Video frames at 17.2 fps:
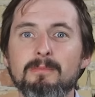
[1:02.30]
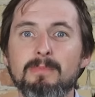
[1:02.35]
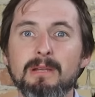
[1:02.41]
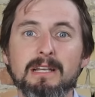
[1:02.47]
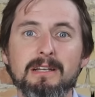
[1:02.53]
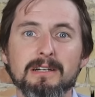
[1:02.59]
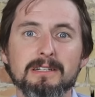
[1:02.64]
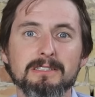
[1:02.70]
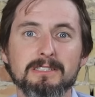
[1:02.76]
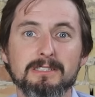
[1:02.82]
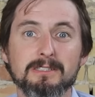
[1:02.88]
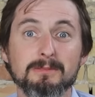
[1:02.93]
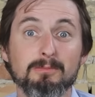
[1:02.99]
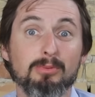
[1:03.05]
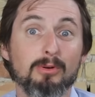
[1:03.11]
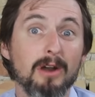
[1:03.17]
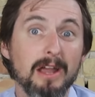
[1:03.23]

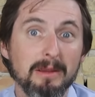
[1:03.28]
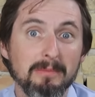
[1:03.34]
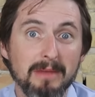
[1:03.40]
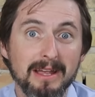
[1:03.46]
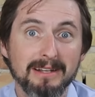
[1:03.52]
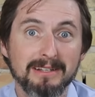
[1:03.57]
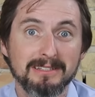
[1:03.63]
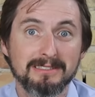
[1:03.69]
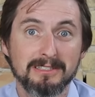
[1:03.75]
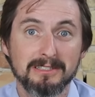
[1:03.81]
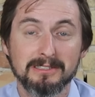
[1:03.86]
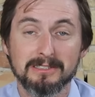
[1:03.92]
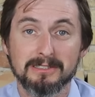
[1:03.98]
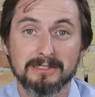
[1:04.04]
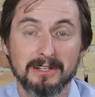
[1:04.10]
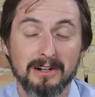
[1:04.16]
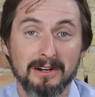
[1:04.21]
because praying
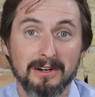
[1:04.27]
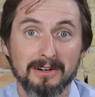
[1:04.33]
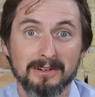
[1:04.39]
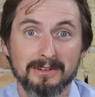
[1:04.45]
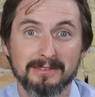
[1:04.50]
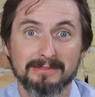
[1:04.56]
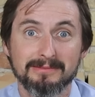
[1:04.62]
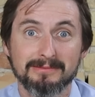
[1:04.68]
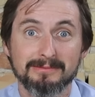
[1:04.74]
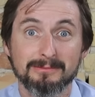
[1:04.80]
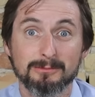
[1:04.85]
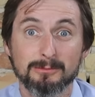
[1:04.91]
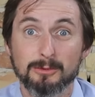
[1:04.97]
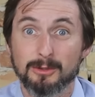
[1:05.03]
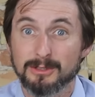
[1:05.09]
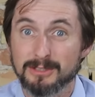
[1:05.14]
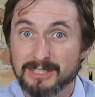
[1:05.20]
mantises are
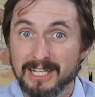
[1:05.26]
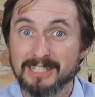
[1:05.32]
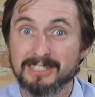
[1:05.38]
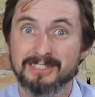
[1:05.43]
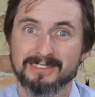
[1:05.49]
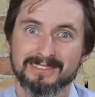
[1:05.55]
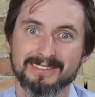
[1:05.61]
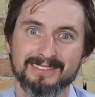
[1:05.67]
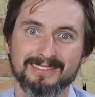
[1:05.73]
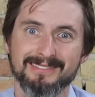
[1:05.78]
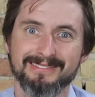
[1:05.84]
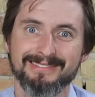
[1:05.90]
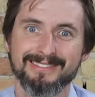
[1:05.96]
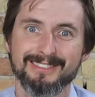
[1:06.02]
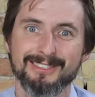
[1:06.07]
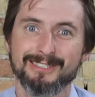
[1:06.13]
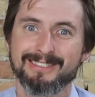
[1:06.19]
crustaceans,
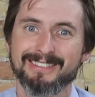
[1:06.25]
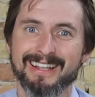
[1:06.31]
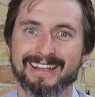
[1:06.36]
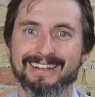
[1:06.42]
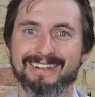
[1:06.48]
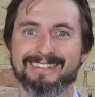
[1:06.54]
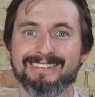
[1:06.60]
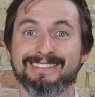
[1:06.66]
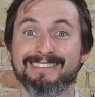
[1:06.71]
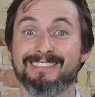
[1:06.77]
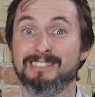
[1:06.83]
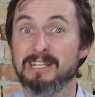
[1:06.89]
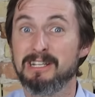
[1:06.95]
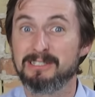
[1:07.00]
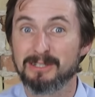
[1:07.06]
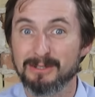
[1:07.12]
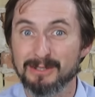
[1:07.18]
just like
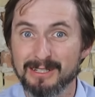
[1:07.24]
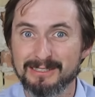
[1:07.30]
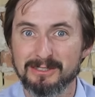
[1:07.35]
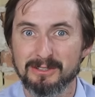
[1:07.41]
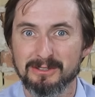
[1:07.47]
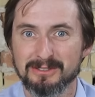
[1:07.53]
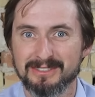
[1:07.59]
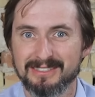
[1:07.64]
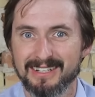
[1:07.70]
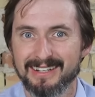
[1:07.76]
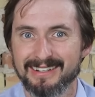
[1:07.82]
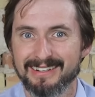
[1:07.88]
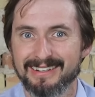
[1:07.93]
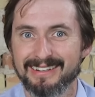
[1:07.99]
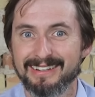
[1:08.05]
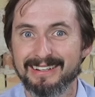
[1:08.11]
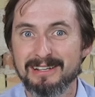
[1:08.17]
snakes are lizards
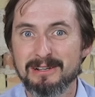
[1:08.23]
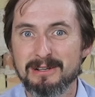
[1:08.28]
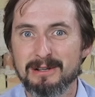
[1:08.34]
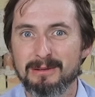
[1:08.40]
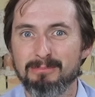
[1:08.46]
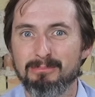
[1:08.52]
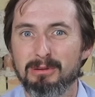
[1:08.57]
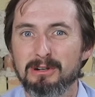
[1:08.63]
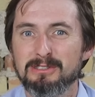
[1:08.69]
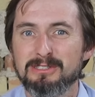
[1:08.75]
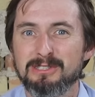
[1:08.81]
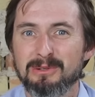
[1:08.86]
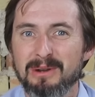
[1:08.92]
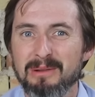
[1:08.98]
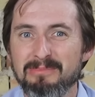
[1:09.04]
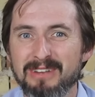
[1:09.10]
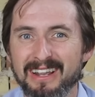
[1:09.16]
and birds
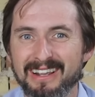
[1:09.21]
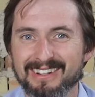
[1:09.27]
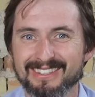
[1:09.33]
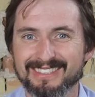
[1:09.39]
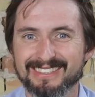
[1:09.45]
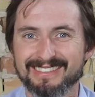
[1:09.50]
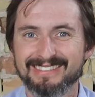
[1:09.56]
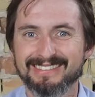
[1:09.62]
are reptiles.